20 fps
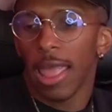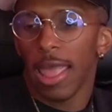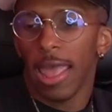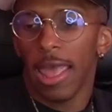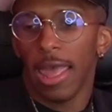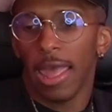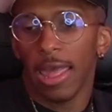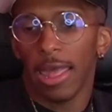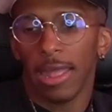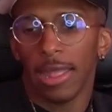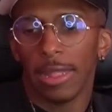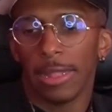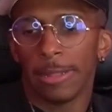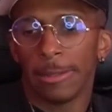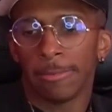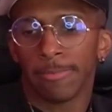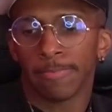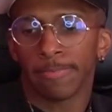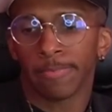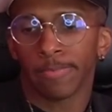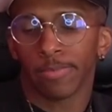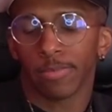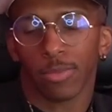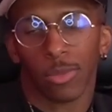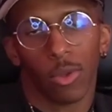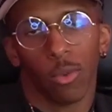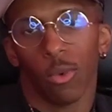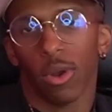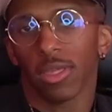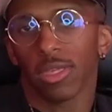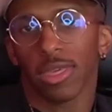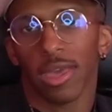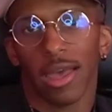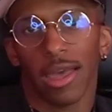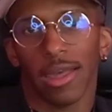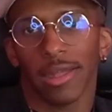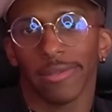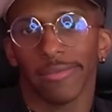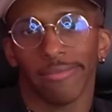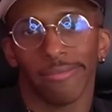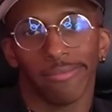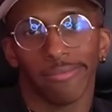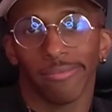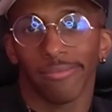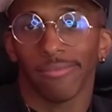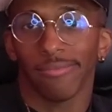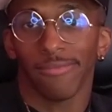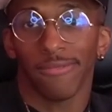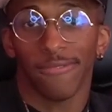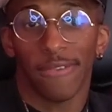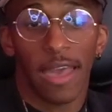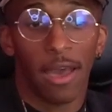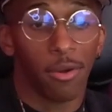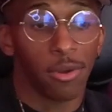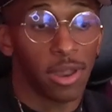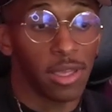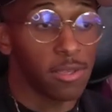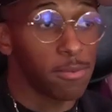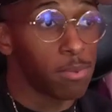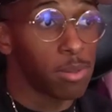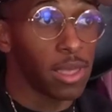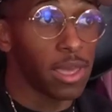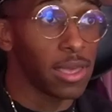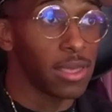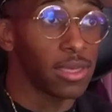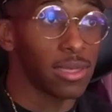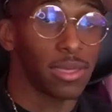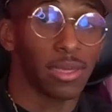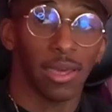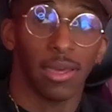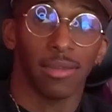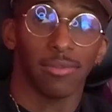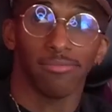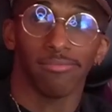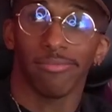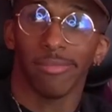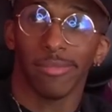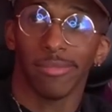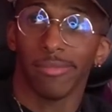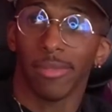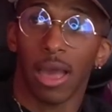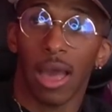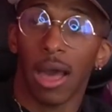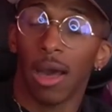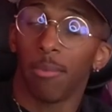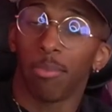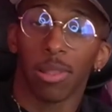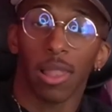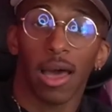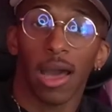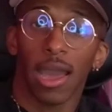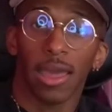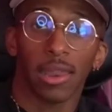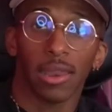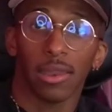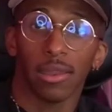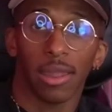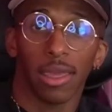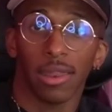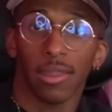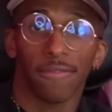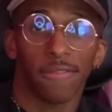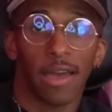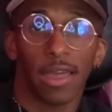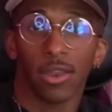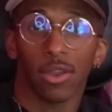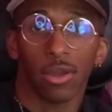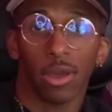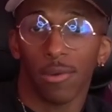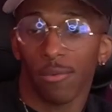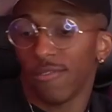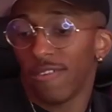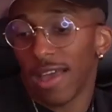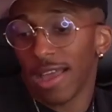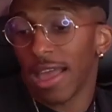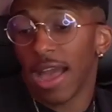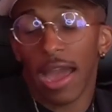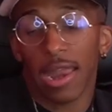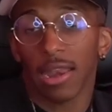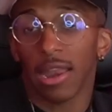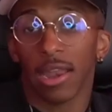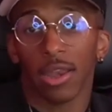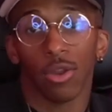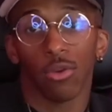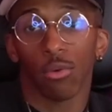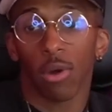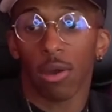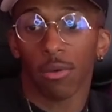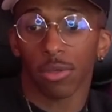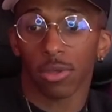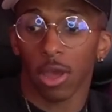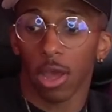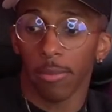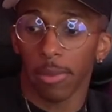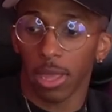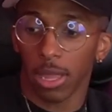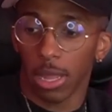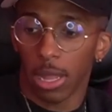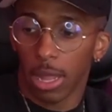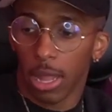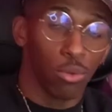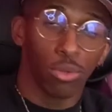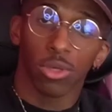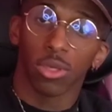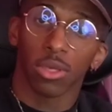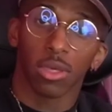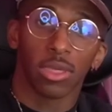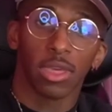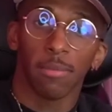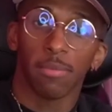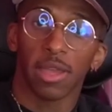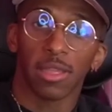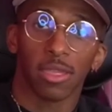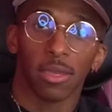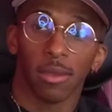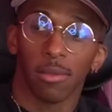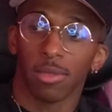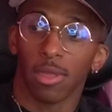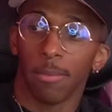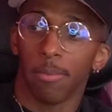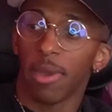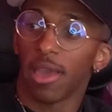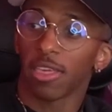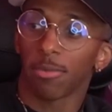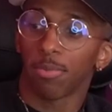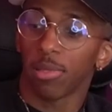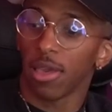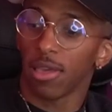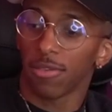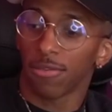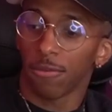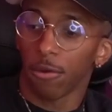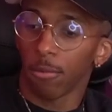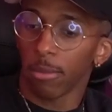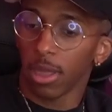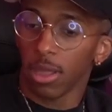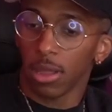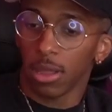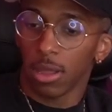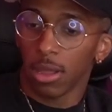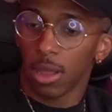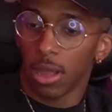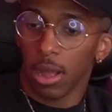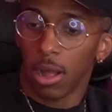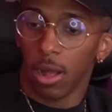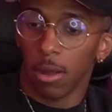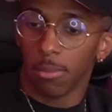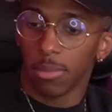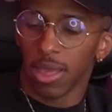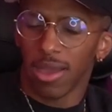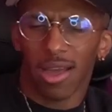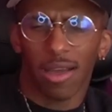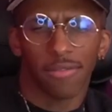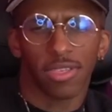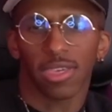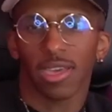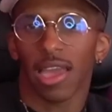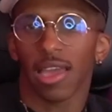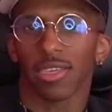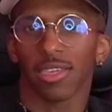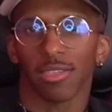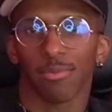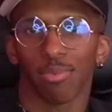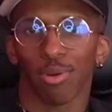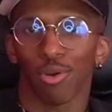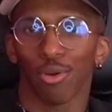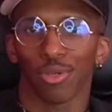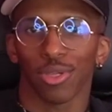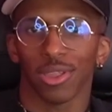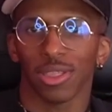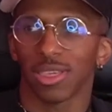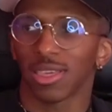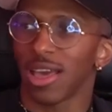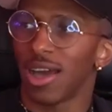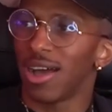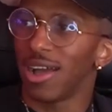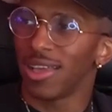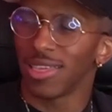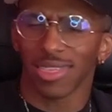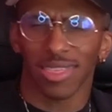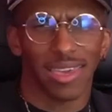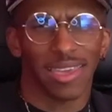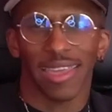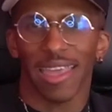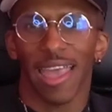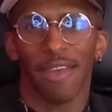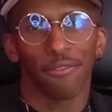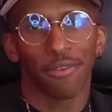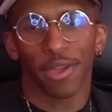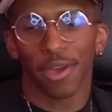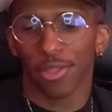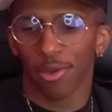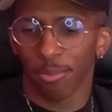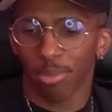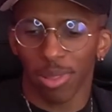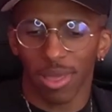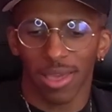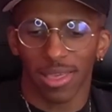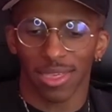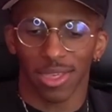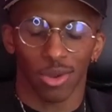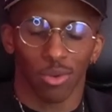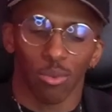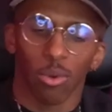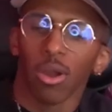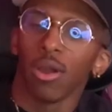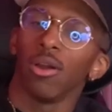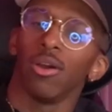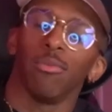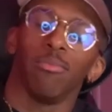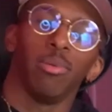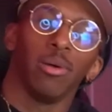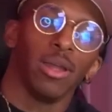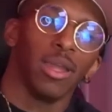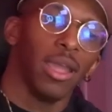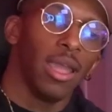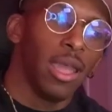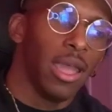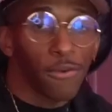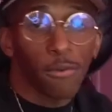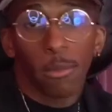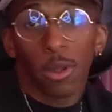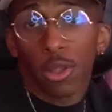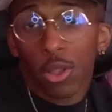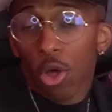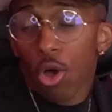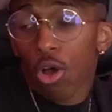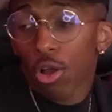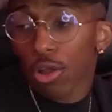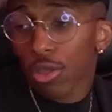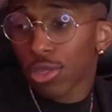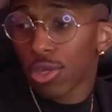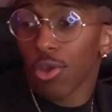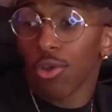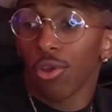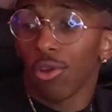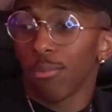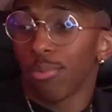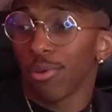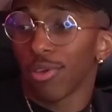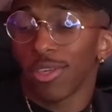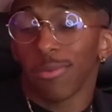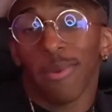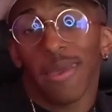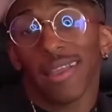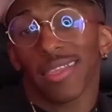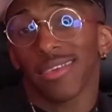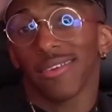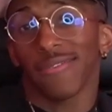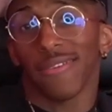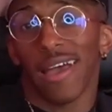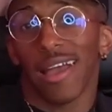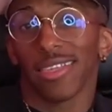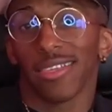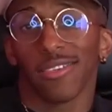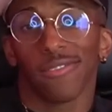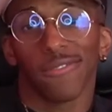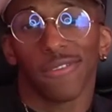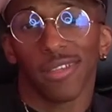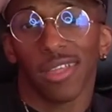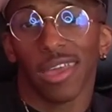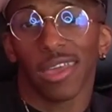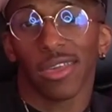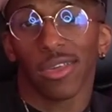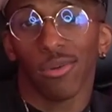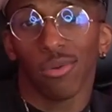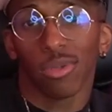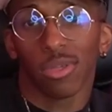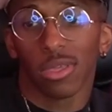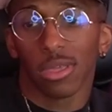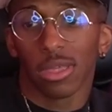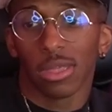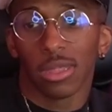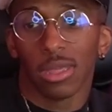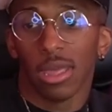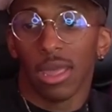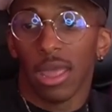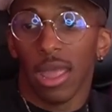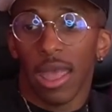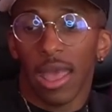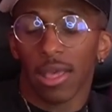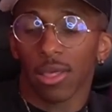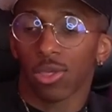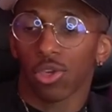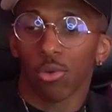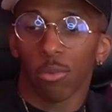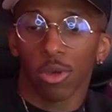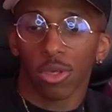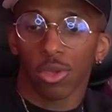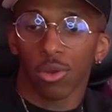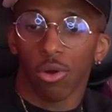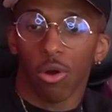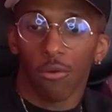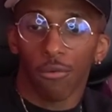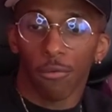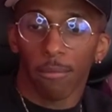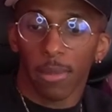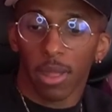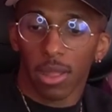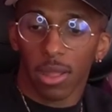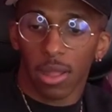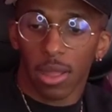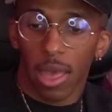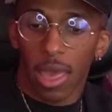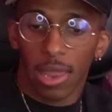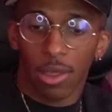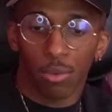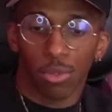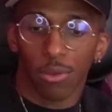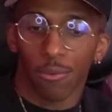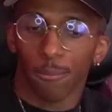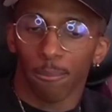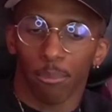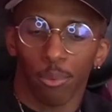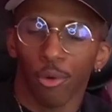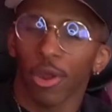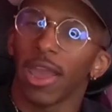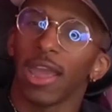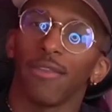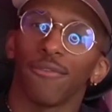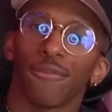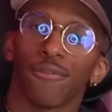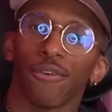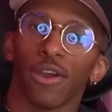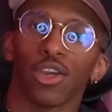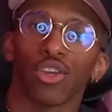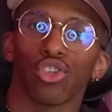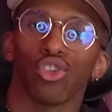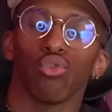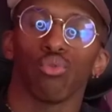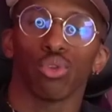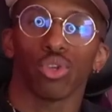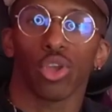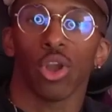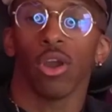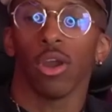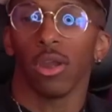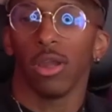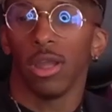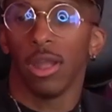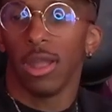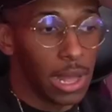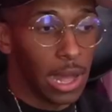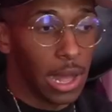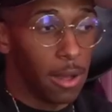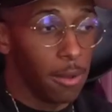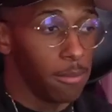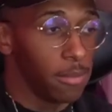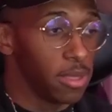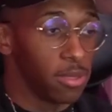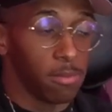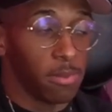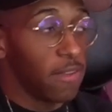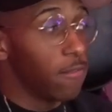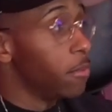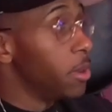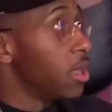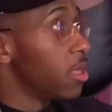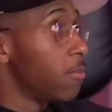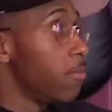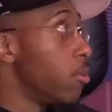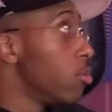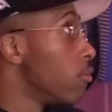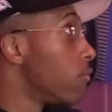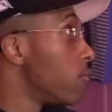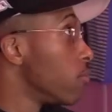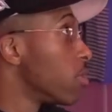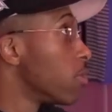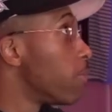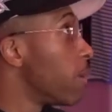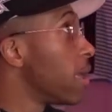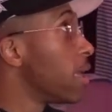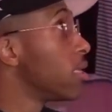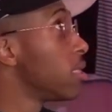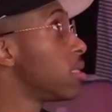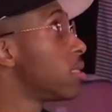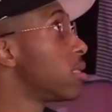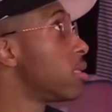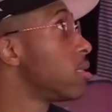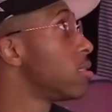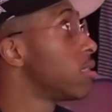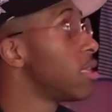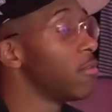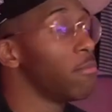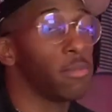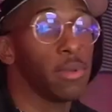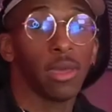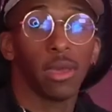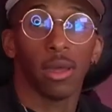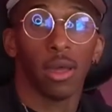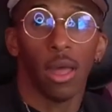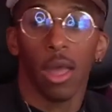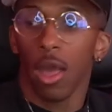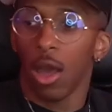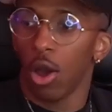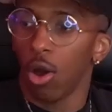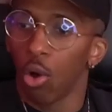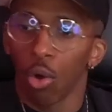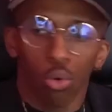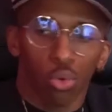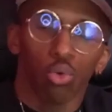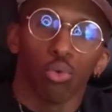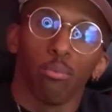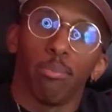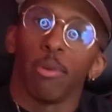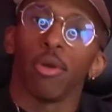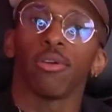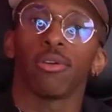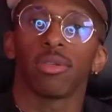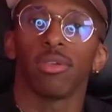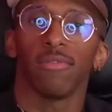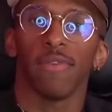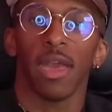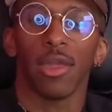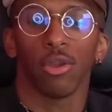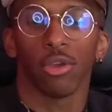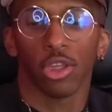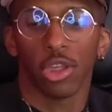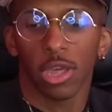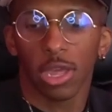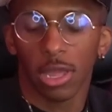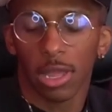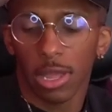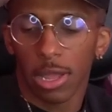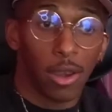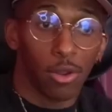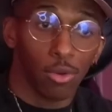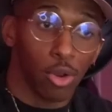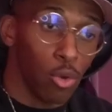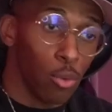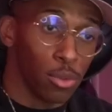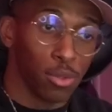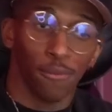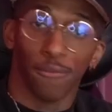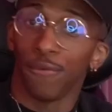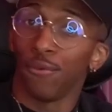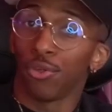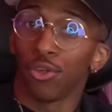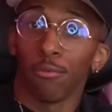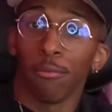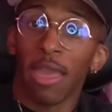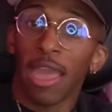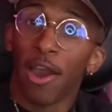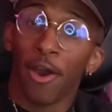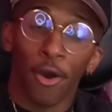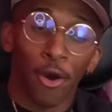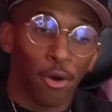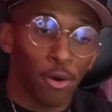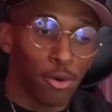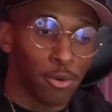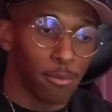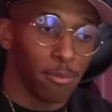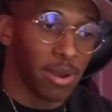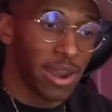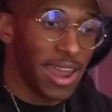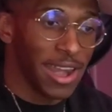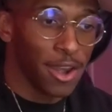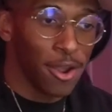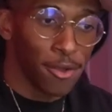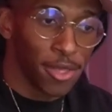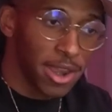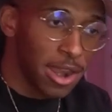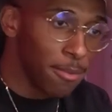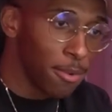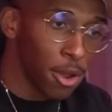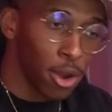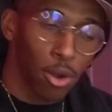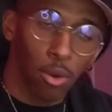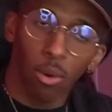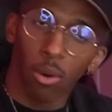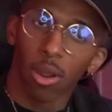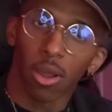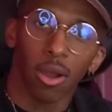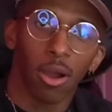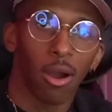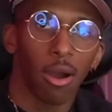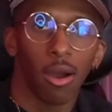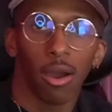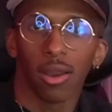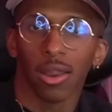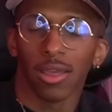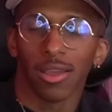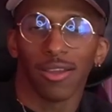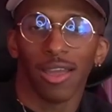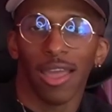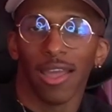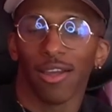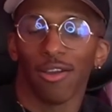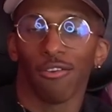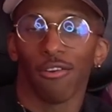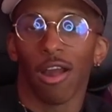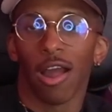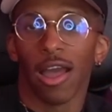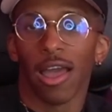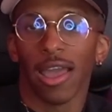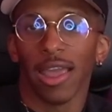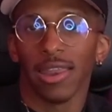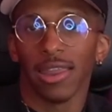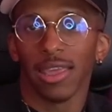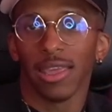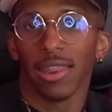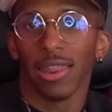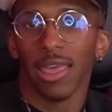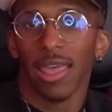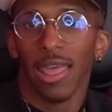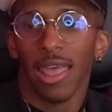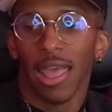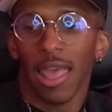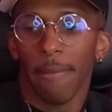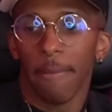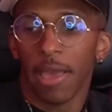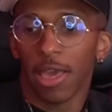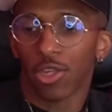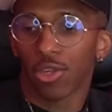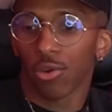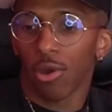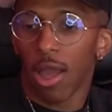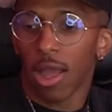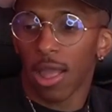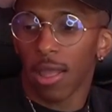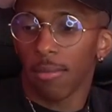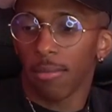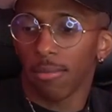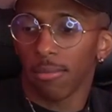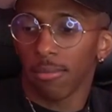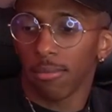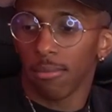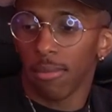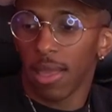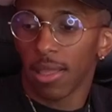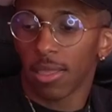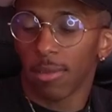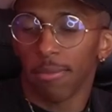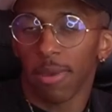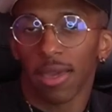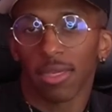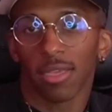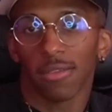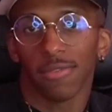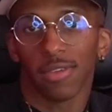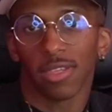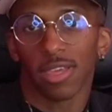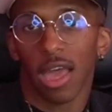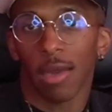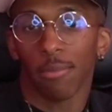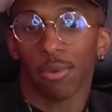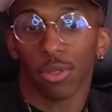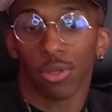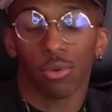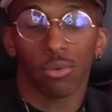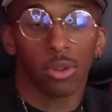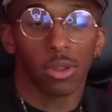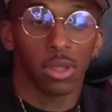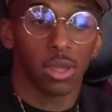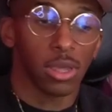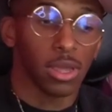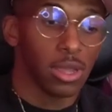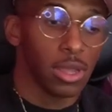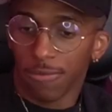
And once I found this place, I applied. And if I got it, I knew I was coming. Houston just seemed like the best place for me. Now, obviously, it has its pros and its cons like every other place in the world. But from a long-term perspective, I just feel like Houston has so much to offer me. And it was a brand fresh new start. It's given me this beautiful space. It's given me a whole new burst of energy. I don't know what the future may hold, but I know that I'm going to work hard and grind and make sure I can make the best of this opportunity.